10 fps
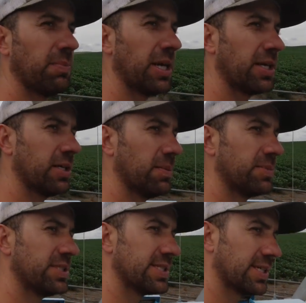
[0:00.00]
it back up
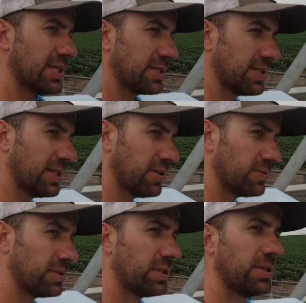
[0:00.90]
since it kicked it out,
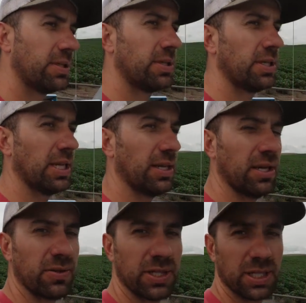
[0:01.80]
and then
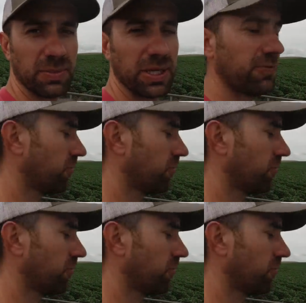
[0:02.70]
I'll kick it back